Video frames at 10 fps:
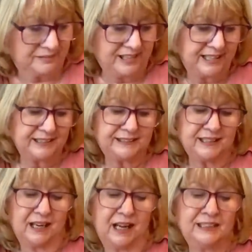there's
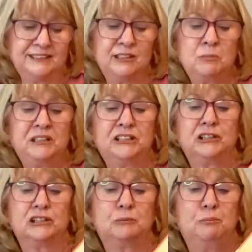a Summer
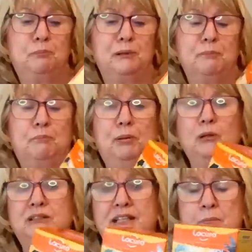Touch
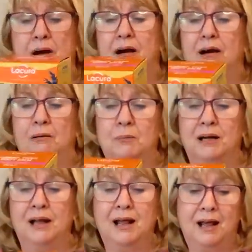Booty Balm.
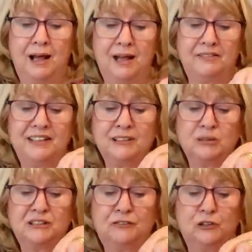This
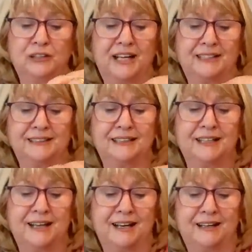was
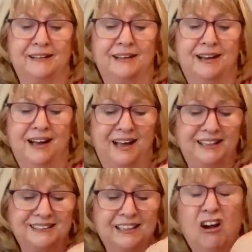£4.99 and
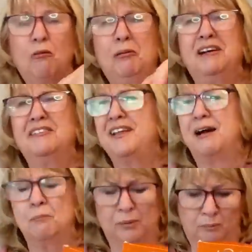it's a copy of
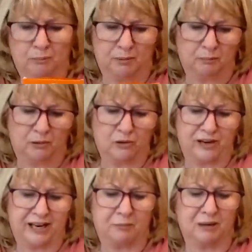that Bum Bum
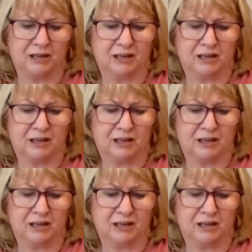Cream.